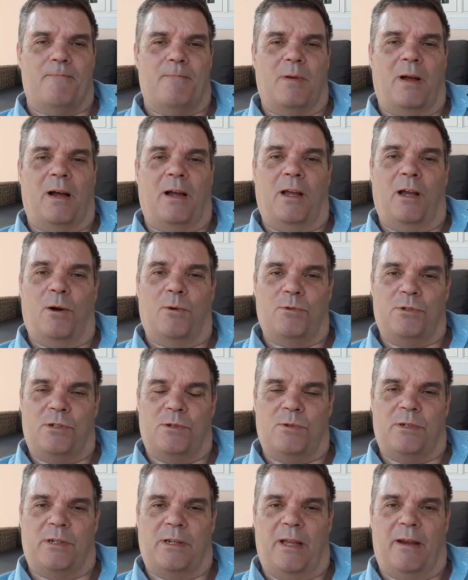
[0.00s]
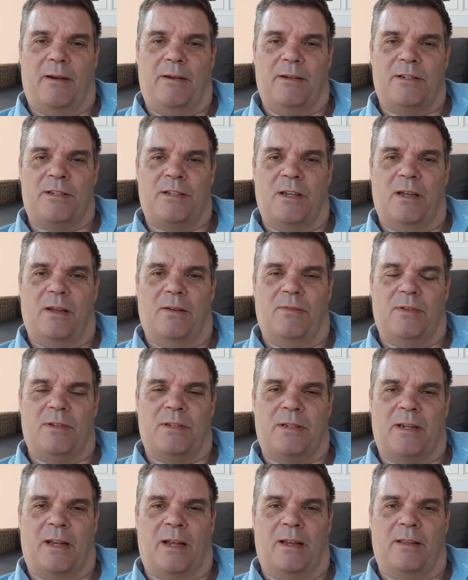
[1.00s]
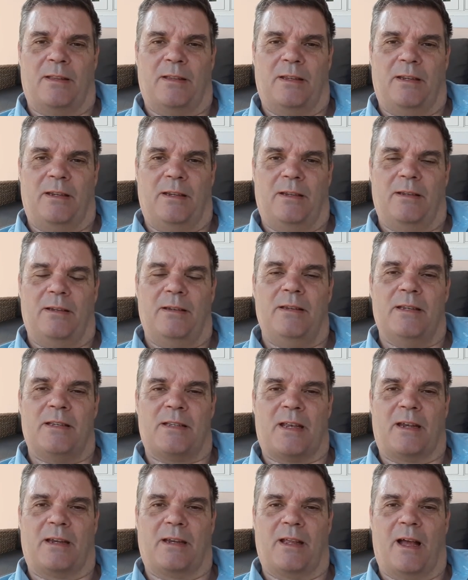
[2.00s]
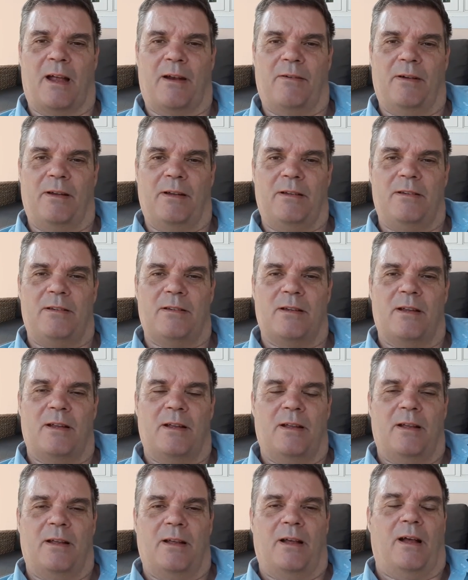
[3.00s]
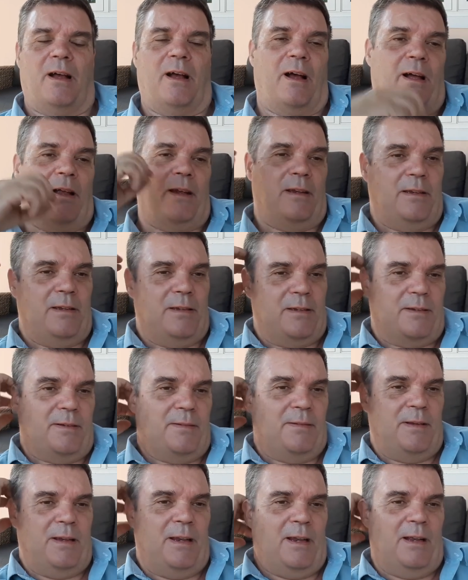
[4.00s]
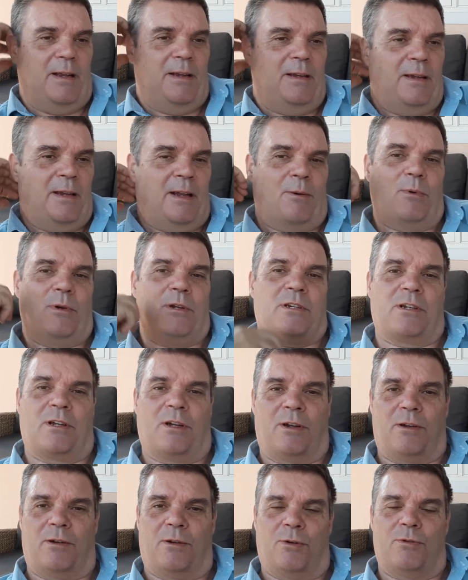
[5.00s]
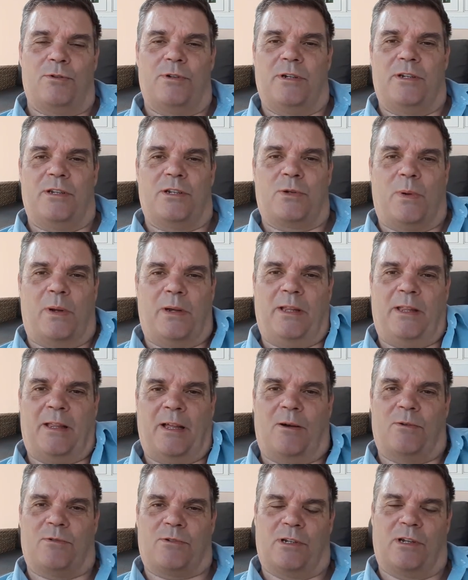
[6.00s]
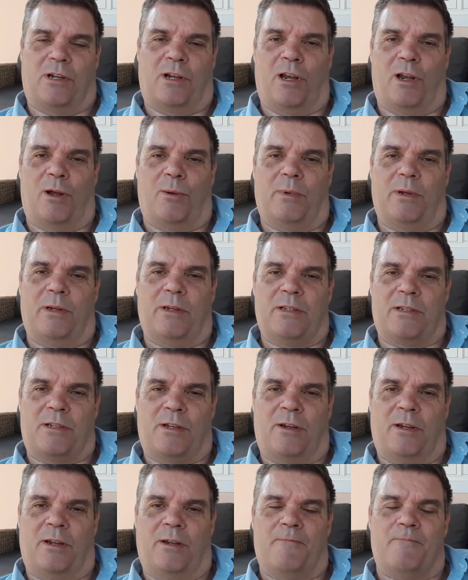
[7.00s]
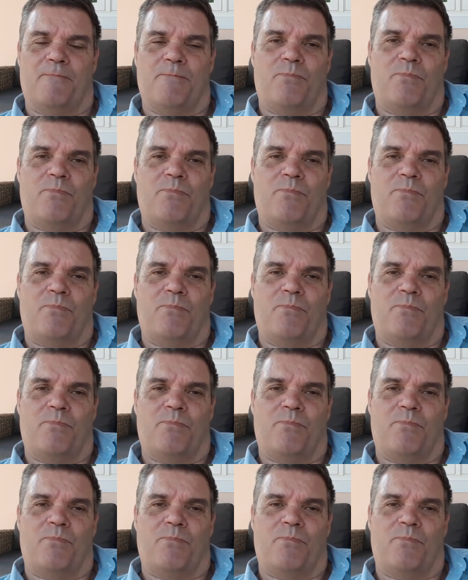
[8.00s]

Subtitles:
I always used to get it serviced at the Nissan garage, and now it's got 120,000 kilometers on it.